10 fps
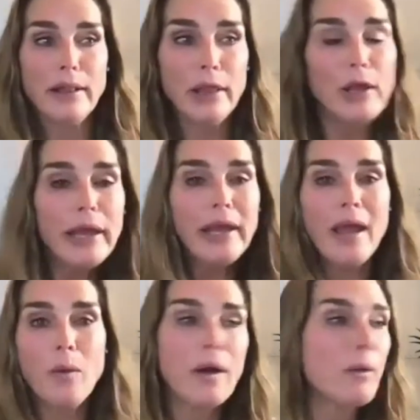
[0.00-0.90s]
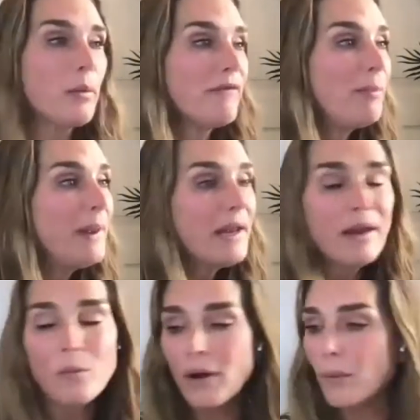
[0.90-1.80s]
looking at where we've been
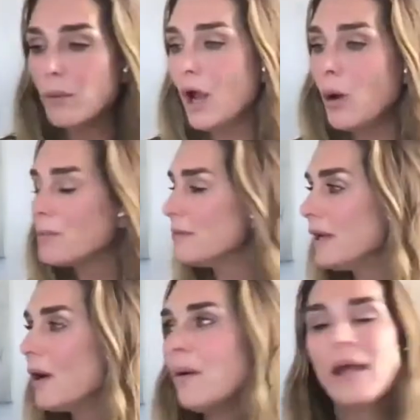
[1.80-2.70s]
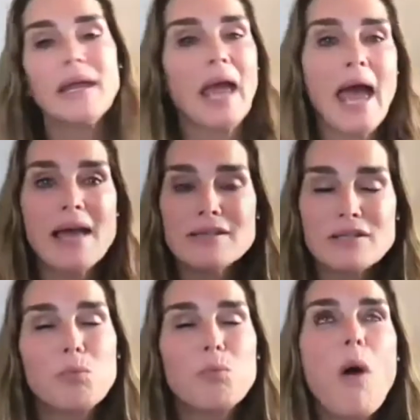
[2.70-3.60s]
and where we hope to be going
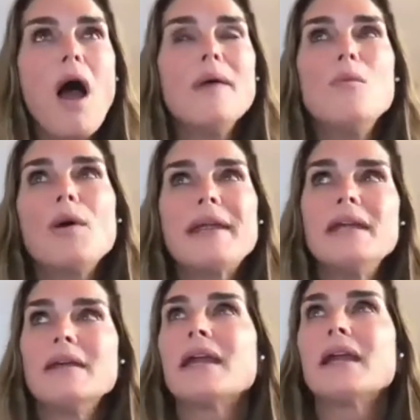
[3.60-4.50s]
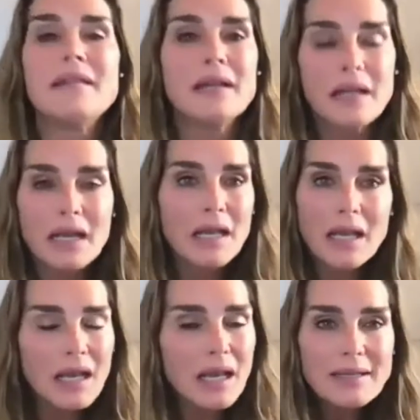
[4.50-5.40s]
as more healing than
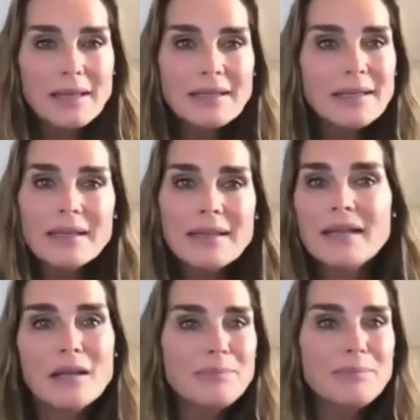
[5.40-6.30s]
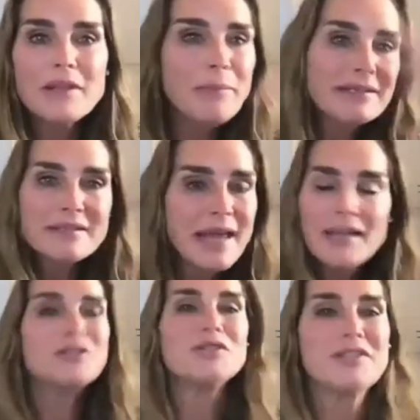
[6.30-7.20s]
the best
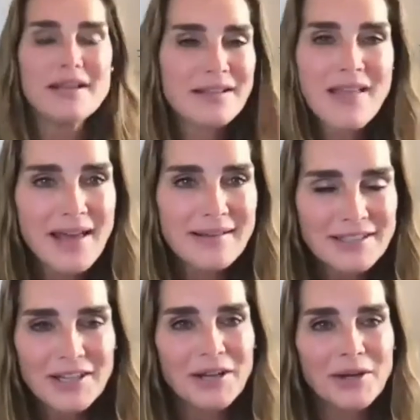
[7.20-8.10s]
exercise class.